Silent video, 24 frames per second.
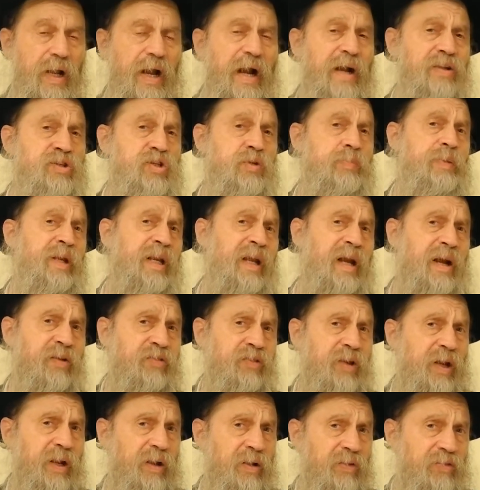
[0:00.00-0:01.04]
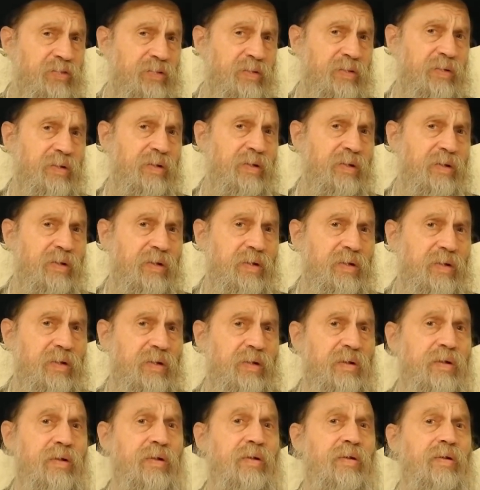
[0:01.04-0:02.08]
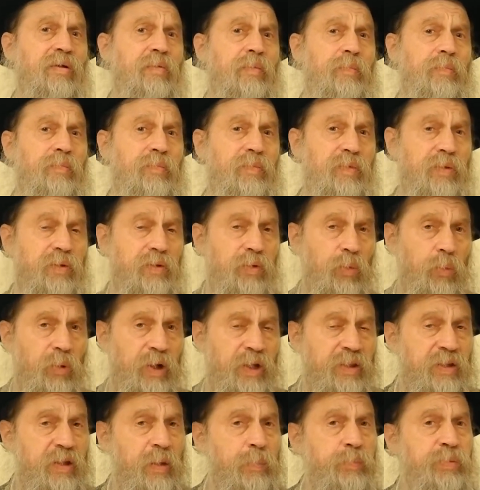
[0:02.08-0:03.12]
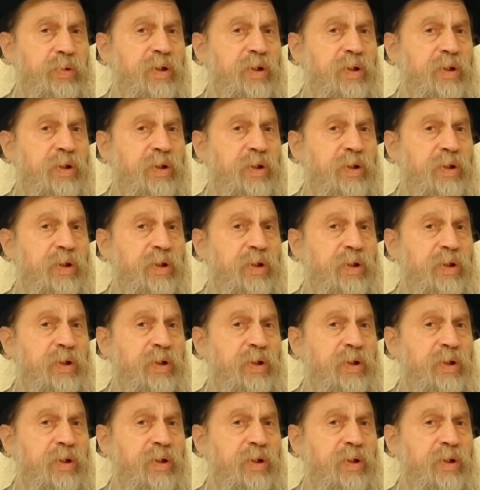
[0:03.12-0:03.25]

on Shmini Atzeres, the one that